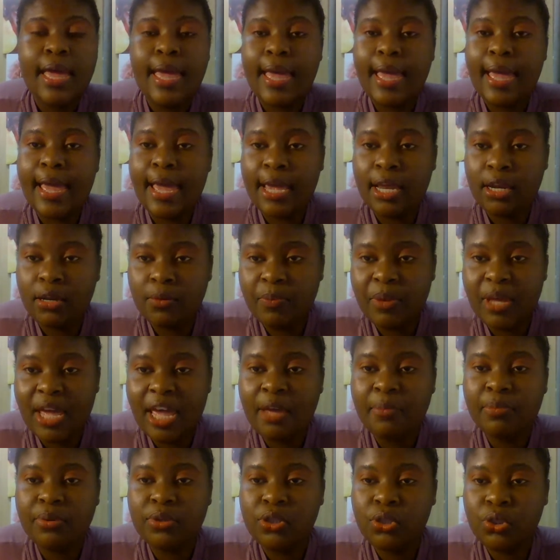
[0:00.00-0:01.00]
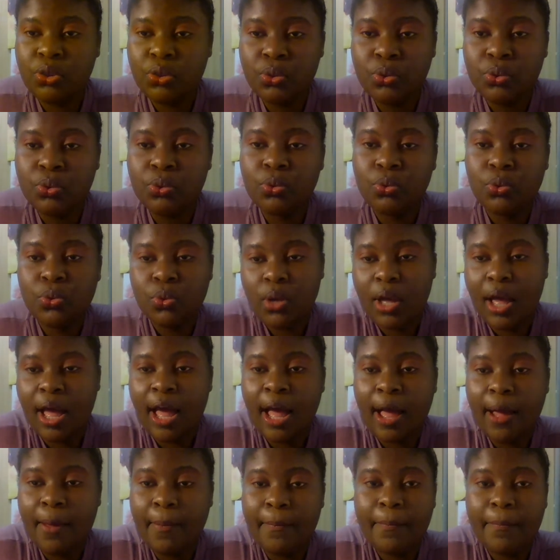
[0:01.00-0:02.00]
and be able to
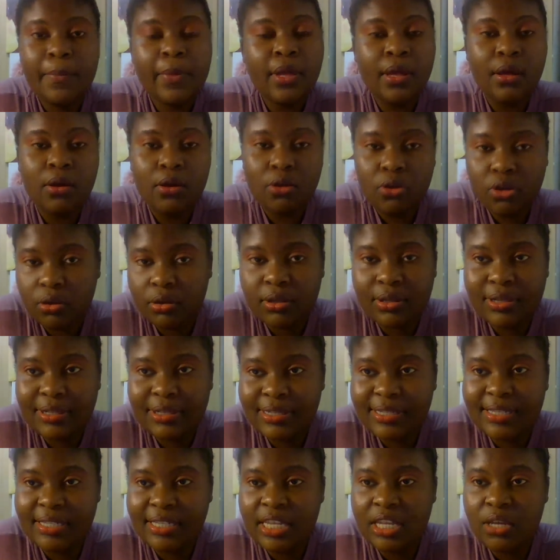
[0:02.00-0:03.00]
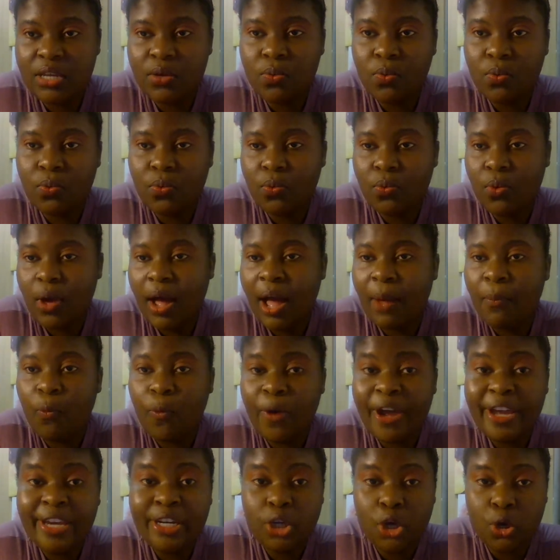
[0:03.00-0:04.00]
um, see um,
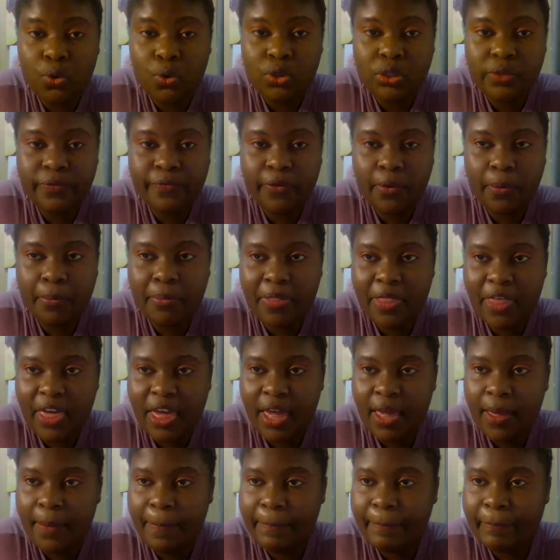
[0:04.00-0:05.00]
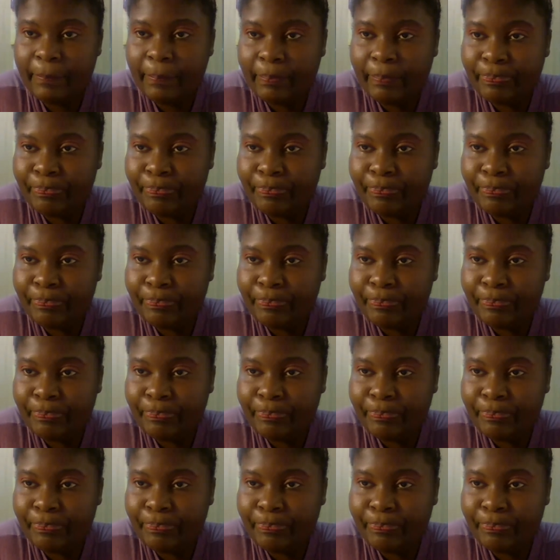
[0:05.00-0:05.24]
where it goes from there.